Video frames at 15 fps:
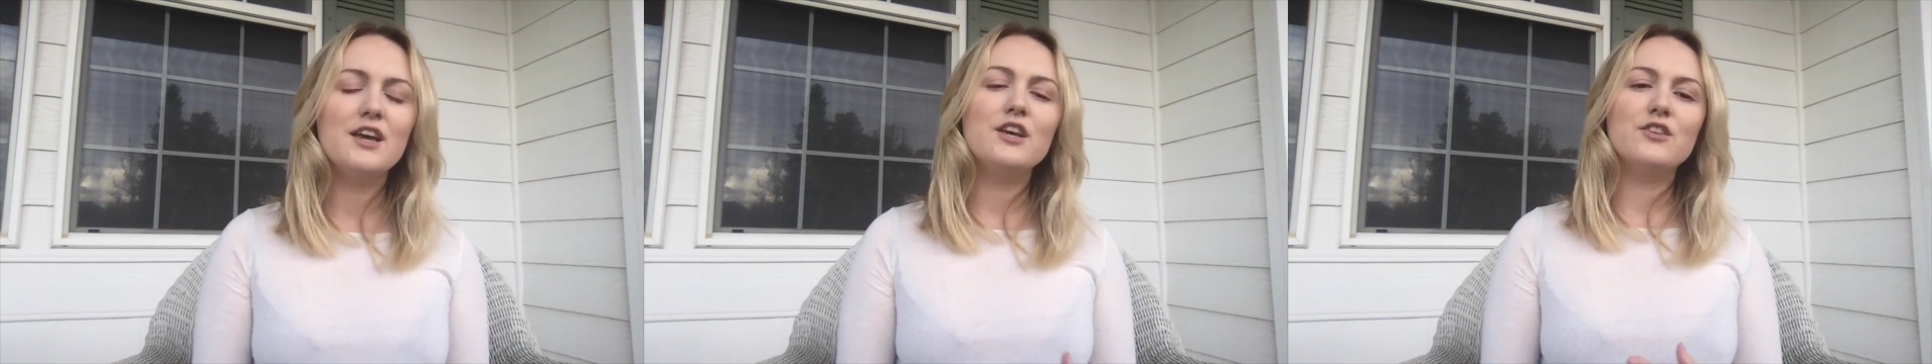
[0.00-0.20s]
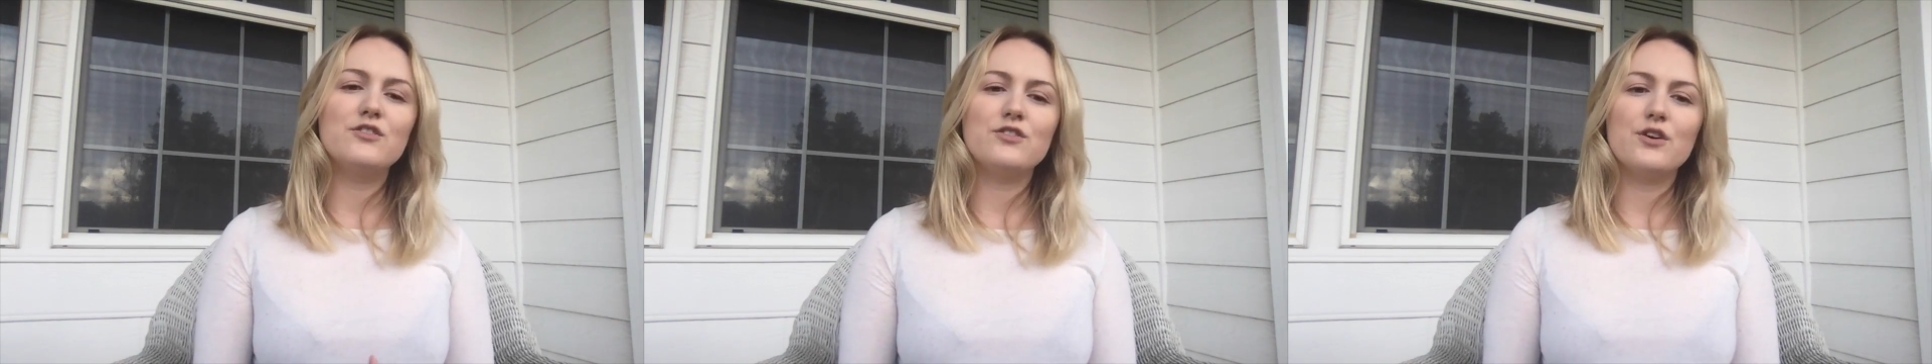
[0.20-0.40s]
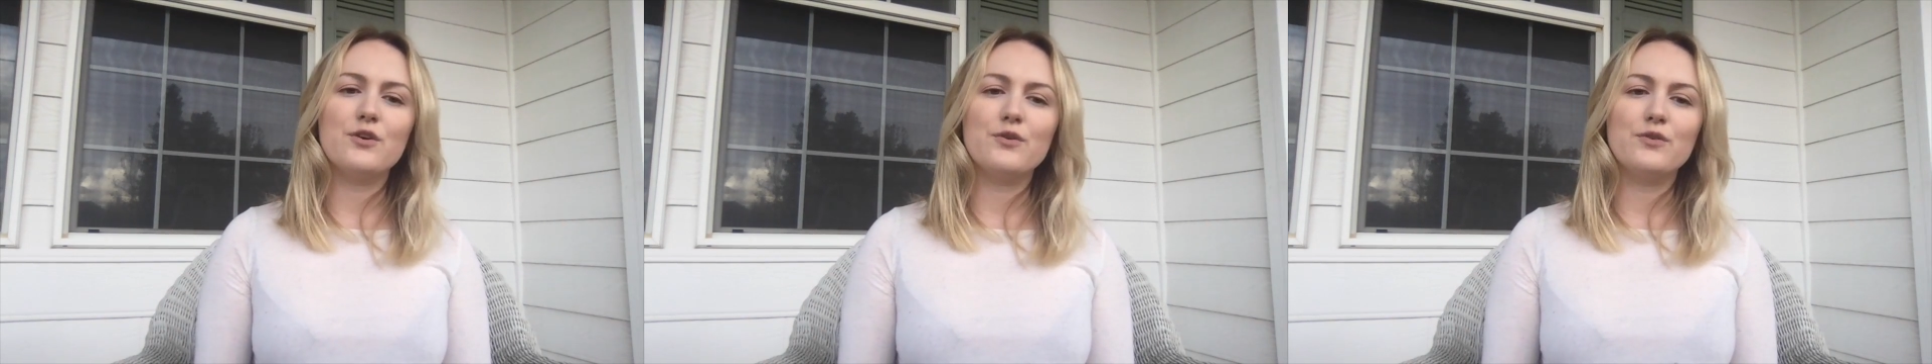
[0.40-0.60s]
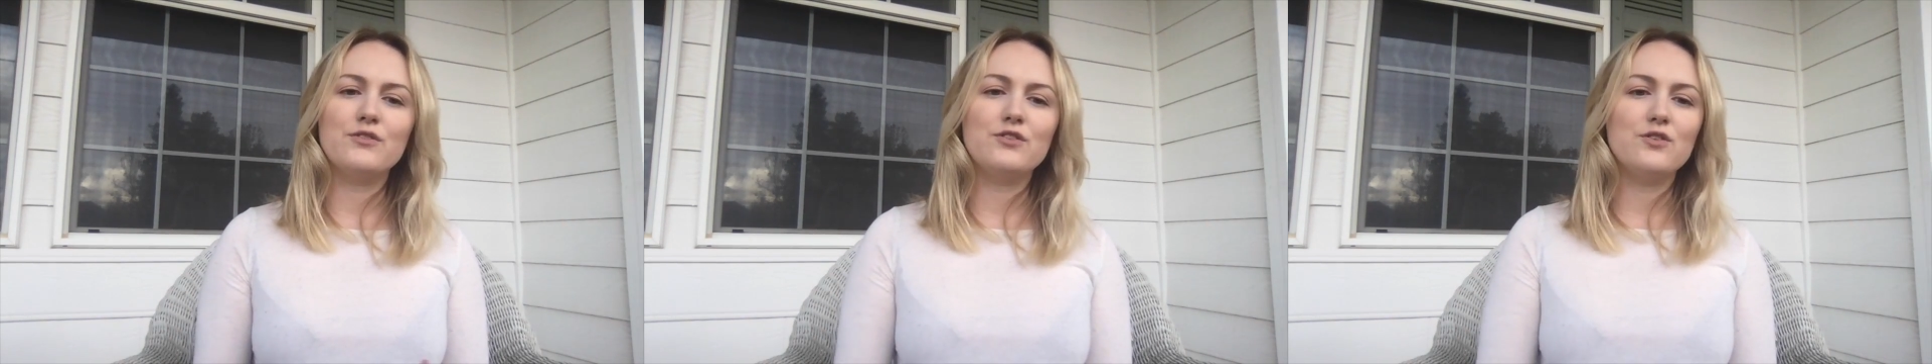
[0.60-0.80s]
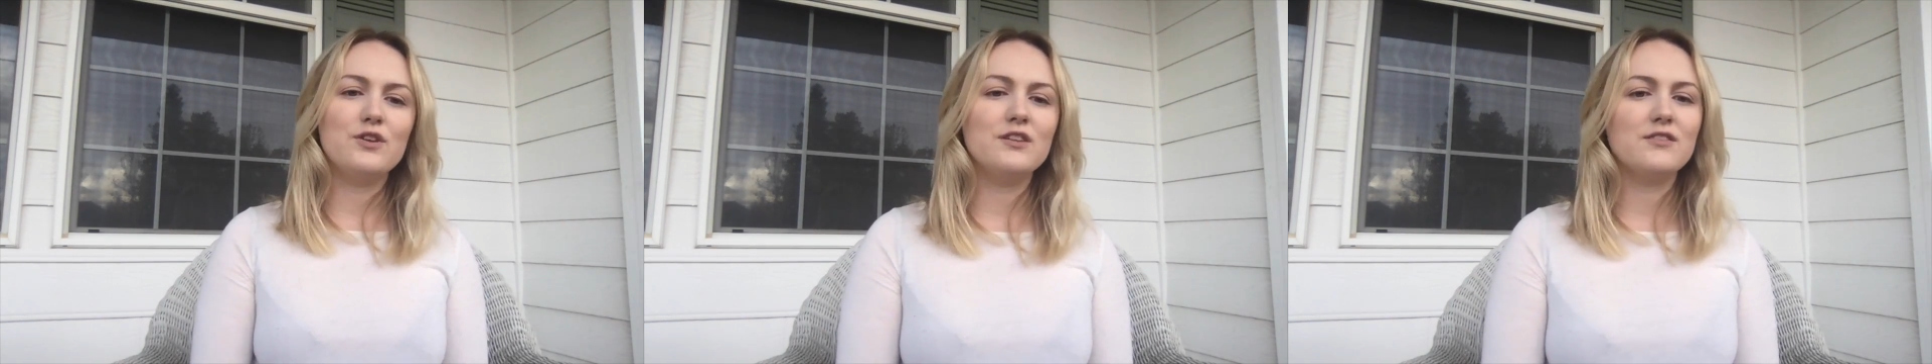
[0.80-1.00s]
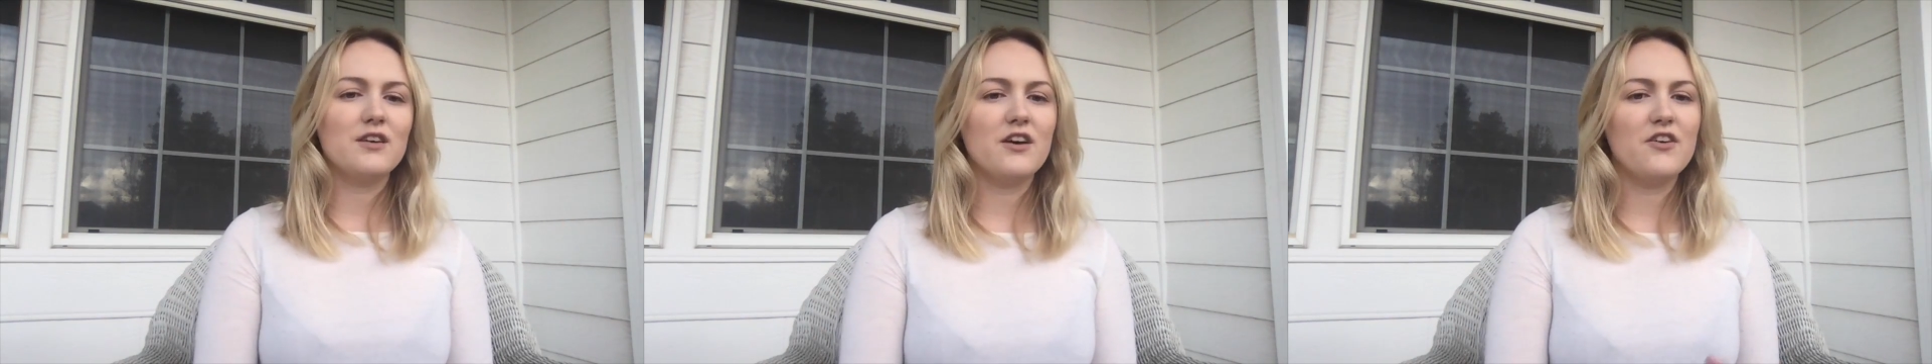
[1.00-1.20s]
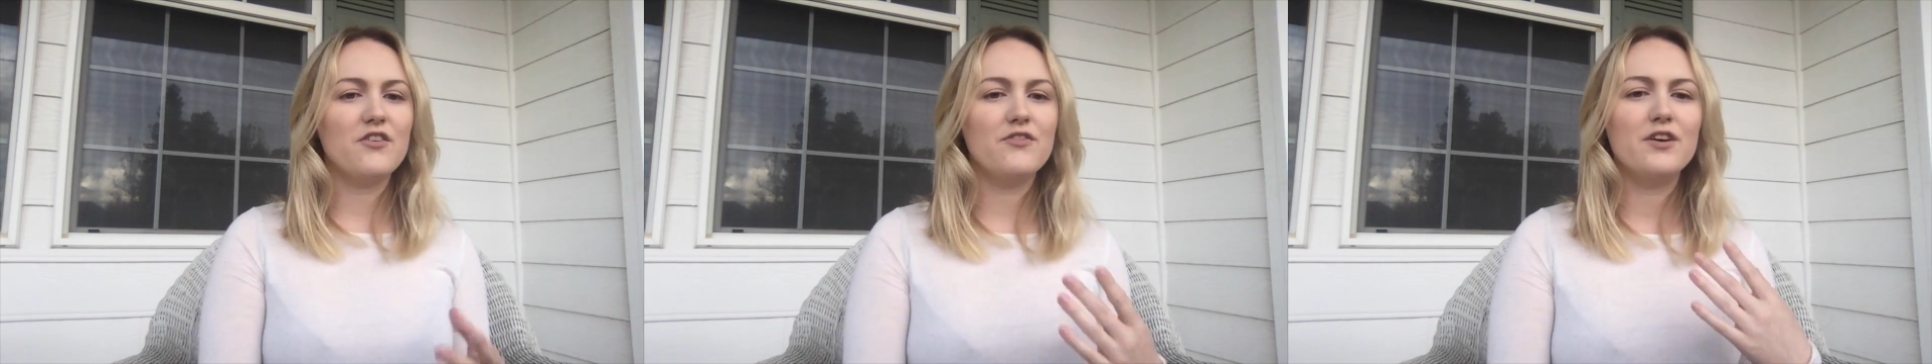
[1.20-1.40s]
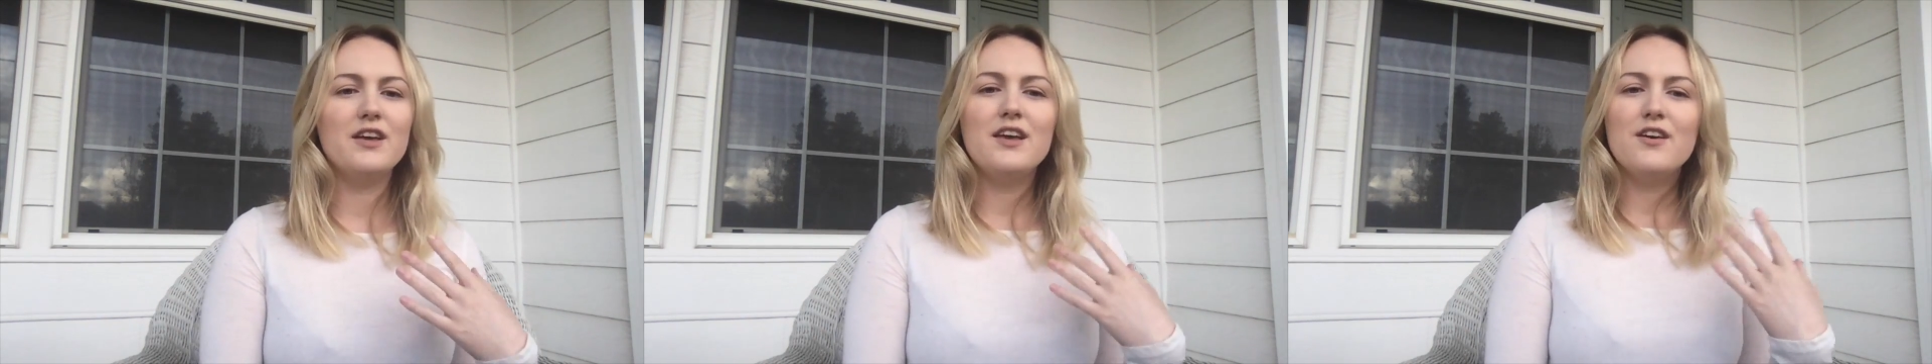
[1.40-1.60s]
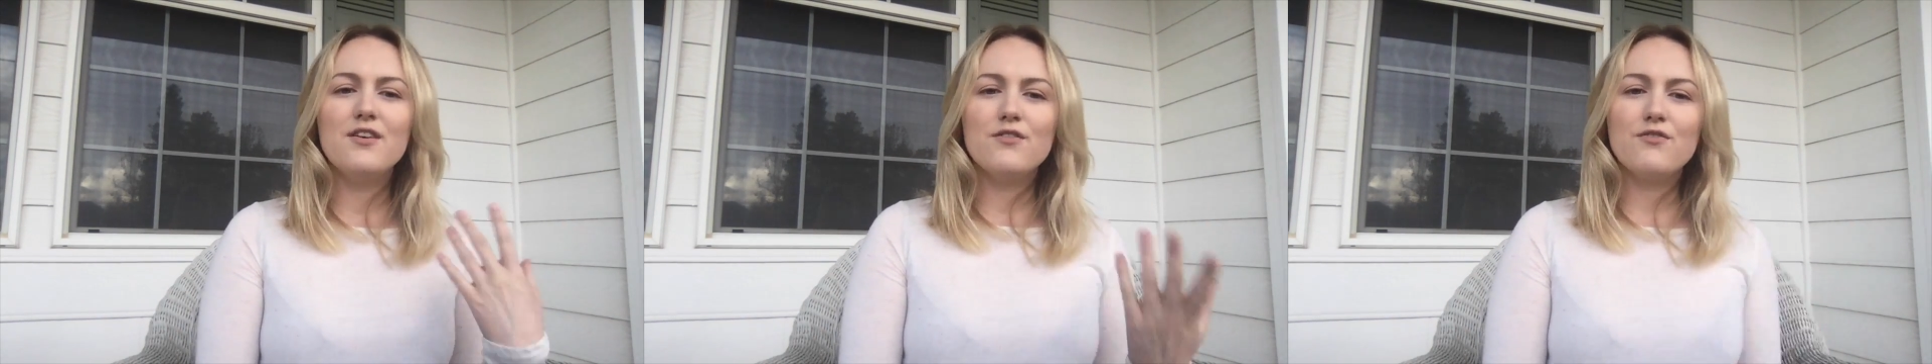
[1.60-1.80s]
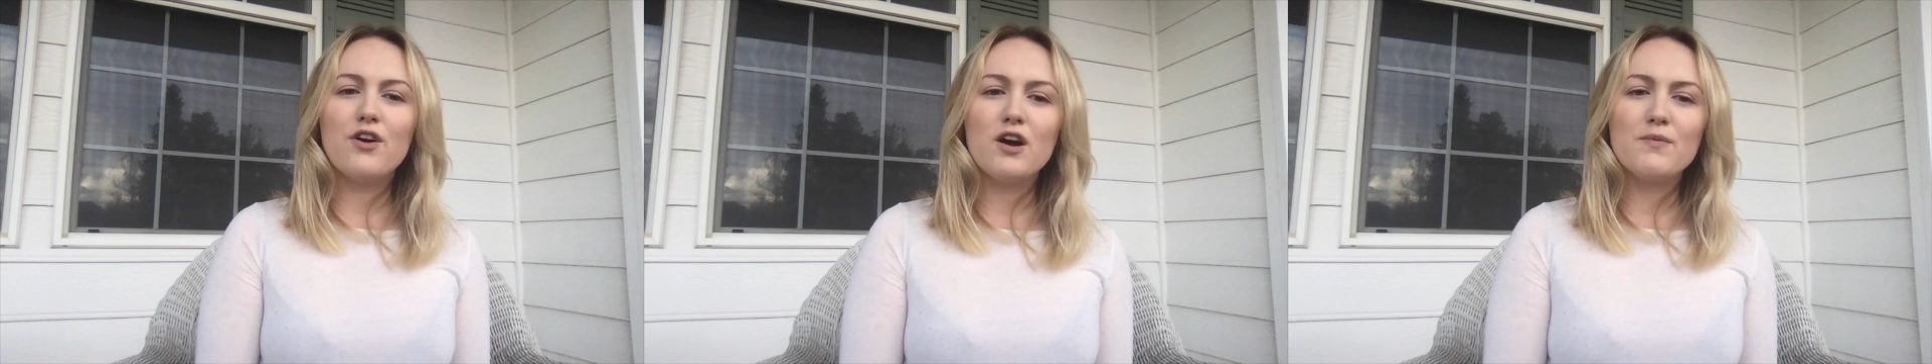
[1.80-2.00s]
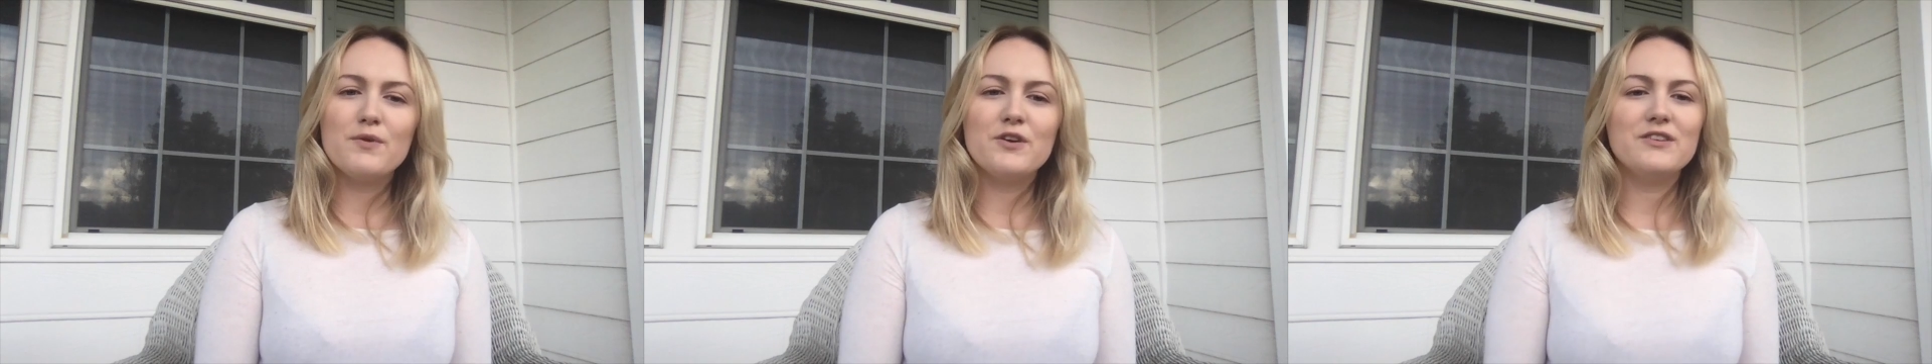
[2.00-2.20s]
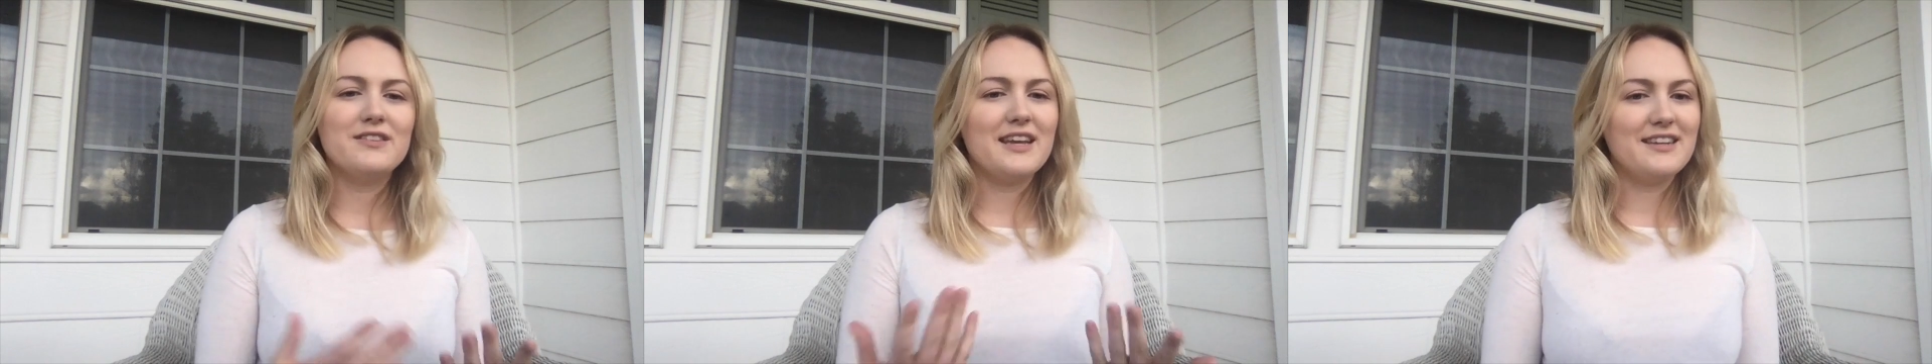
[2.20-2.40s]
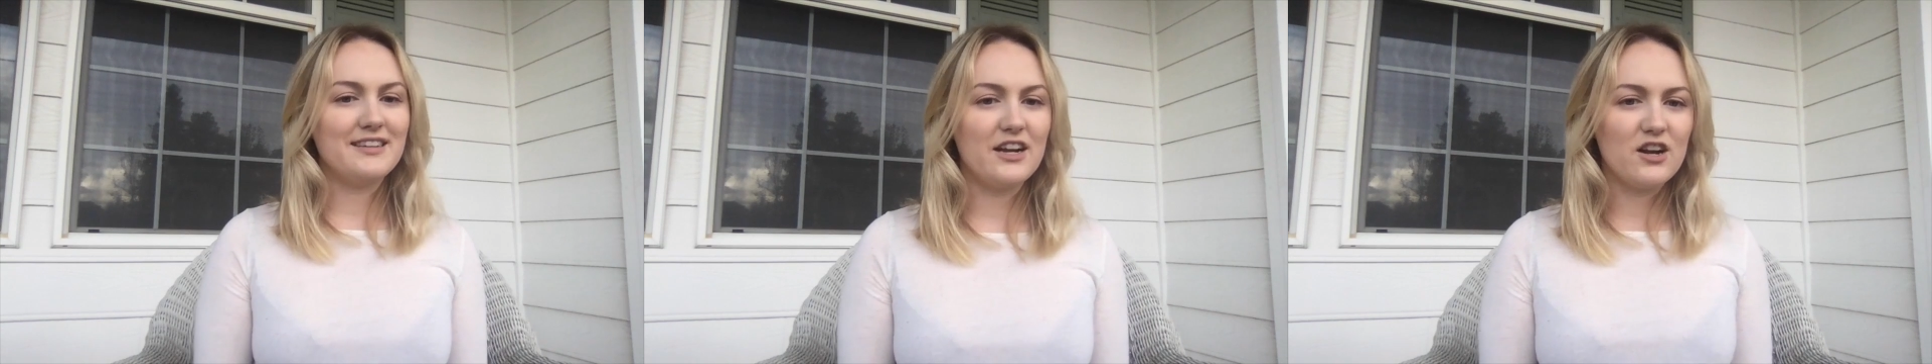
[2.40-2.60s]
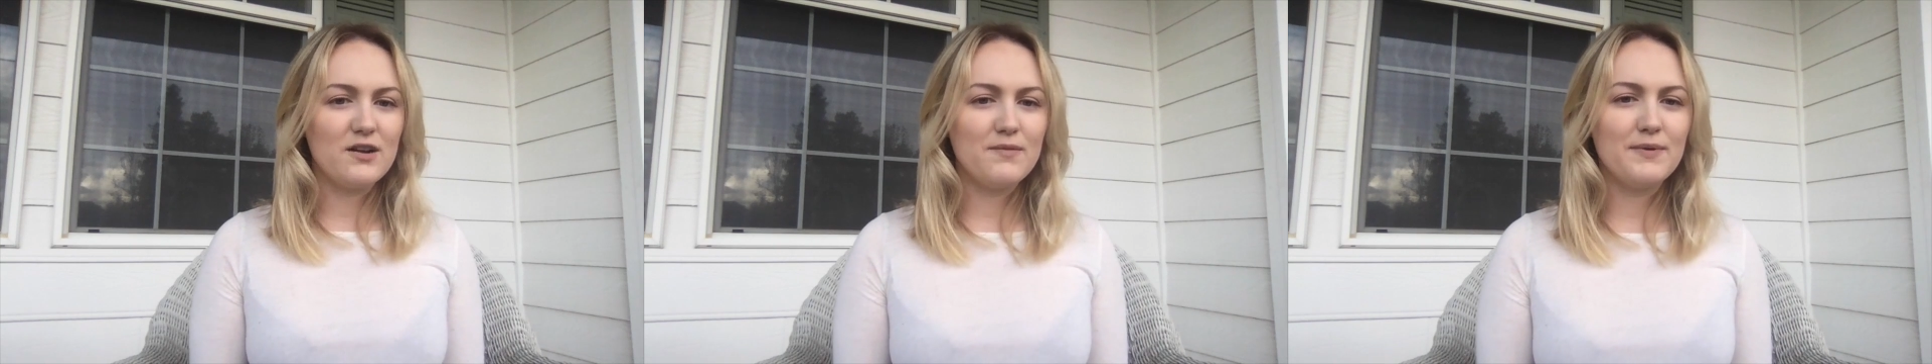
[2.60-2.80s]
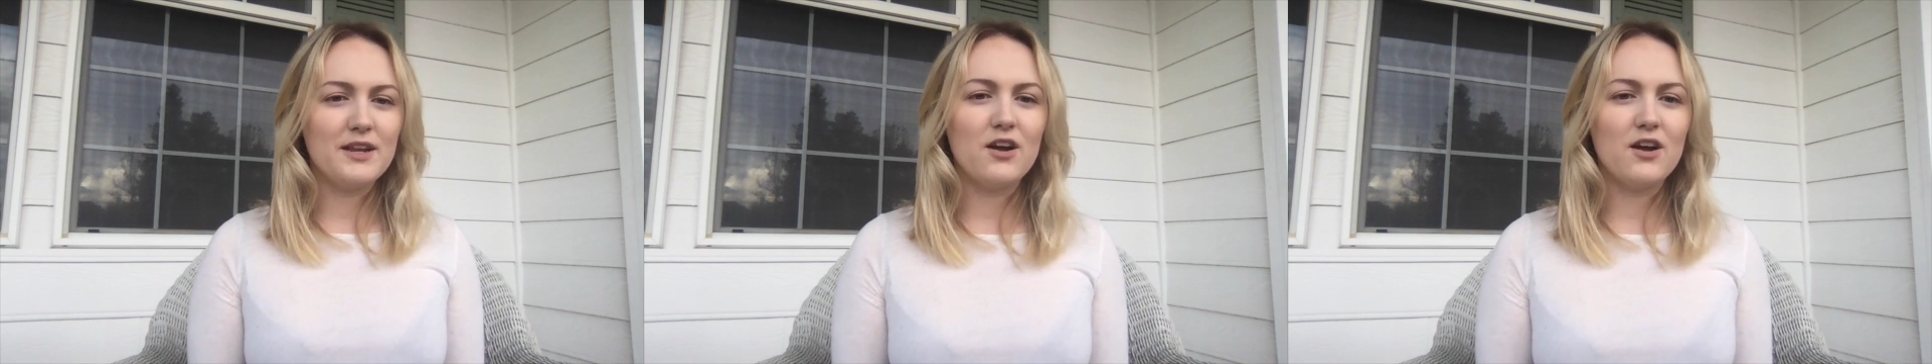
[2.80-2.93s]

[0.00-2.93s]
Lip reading: So students of farmers and dairymen